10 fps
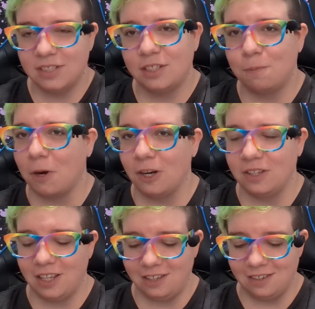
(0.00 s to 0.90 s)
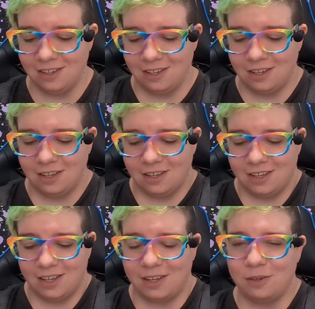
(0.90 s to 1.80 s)
sparkling,
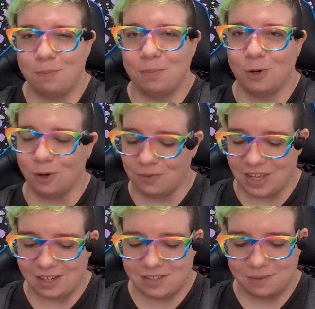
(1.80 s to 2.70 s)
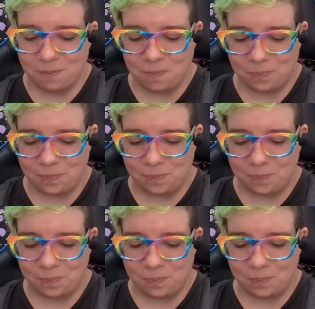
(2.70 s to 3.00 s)
and perfect.